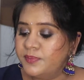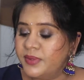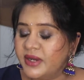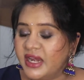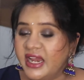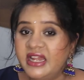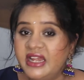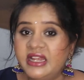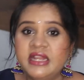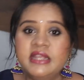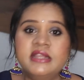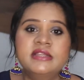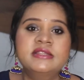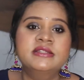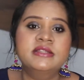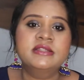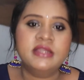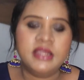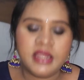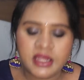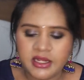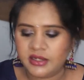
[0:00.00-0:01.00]
brightening
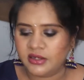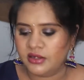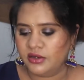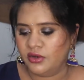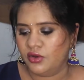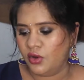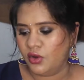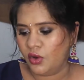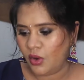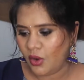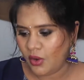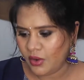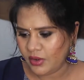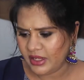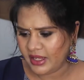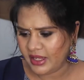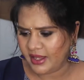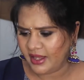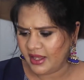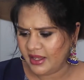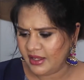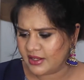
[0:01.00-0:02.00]
skin.
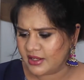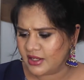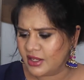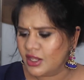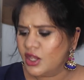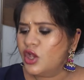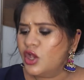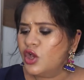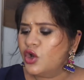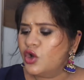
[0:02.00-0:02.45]
Okay.